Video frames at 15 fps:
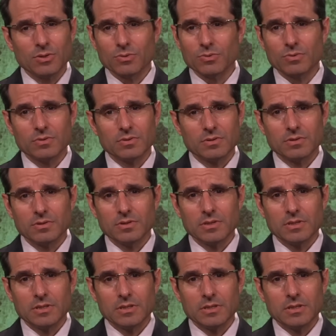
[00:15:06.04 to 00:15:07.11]
know
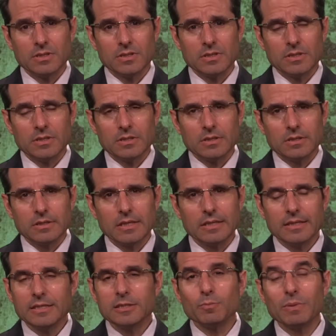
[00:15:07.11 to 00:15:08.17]

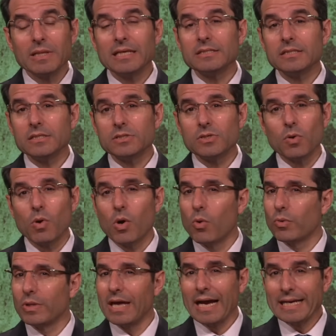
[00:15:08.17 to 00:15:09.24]
that this place is so
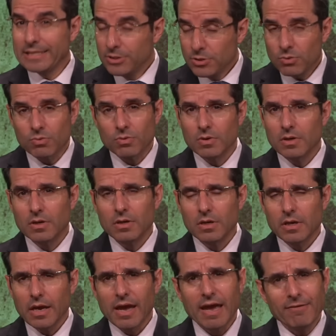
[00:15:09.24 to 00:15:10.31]
holy. I knew
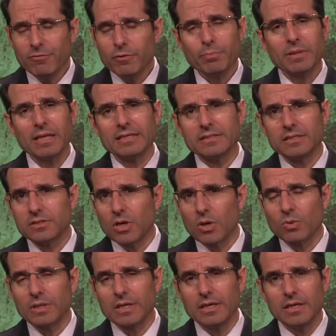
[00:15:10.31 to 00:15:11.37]
every place is
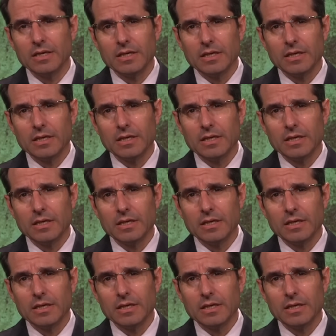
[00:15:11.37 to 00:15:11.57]
holy.